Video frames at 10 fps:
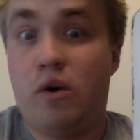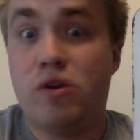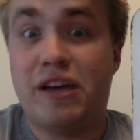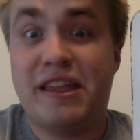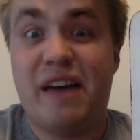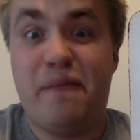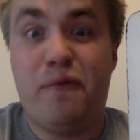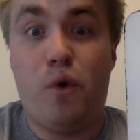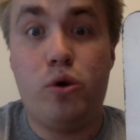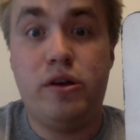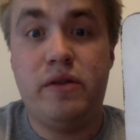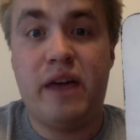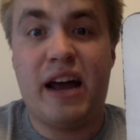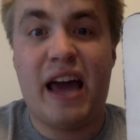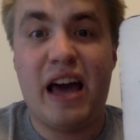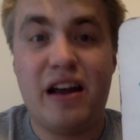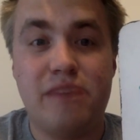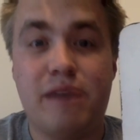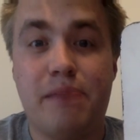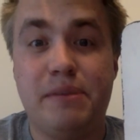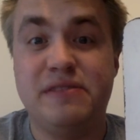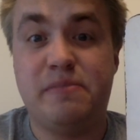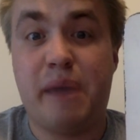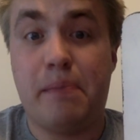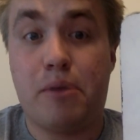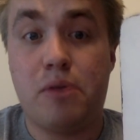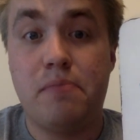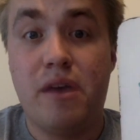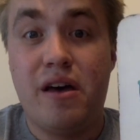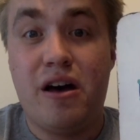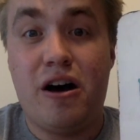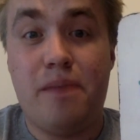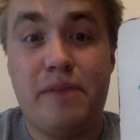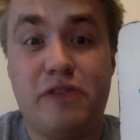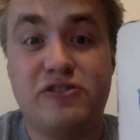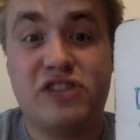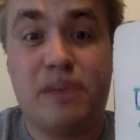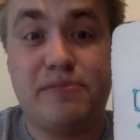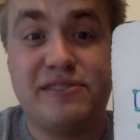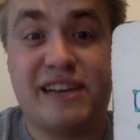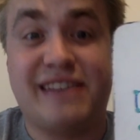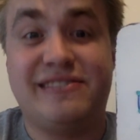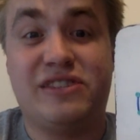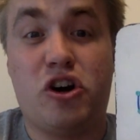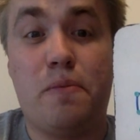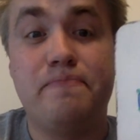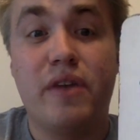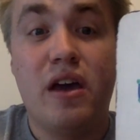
or like that fold that I had on my piece of paper there just a couple seconds ago.